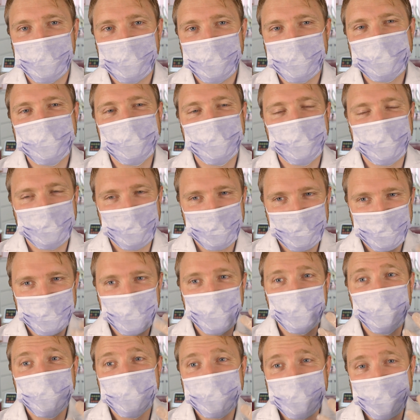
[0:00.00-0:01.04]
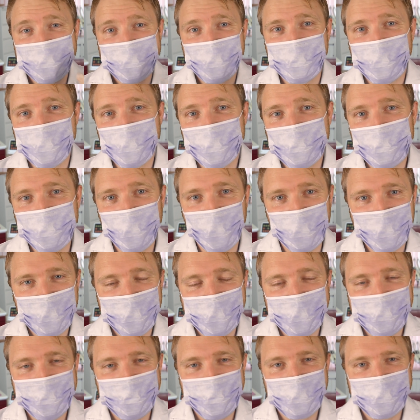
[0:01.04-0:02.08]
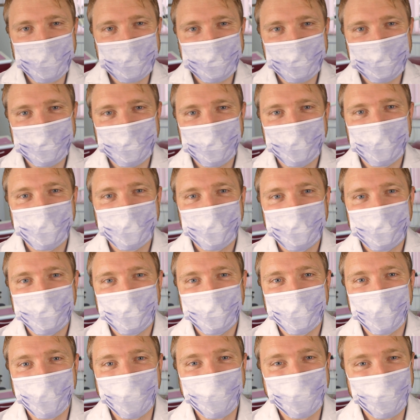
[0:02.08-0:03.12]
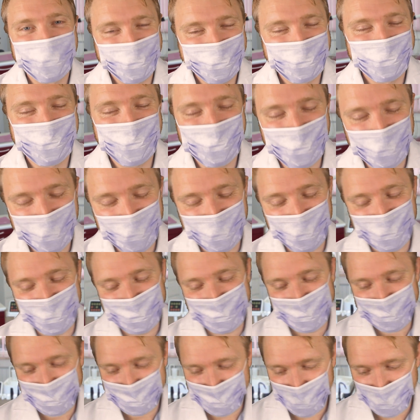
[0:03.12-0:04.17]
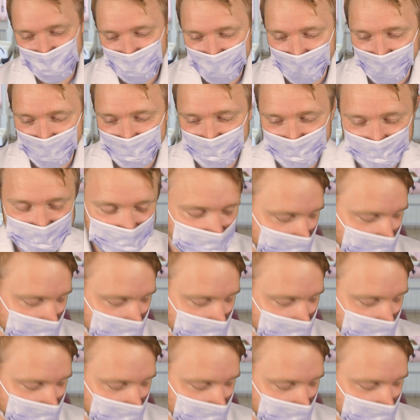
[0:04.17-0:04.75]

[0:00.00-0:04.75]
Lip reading: Just so it's easier for you to talk again, right? Very good. Okay.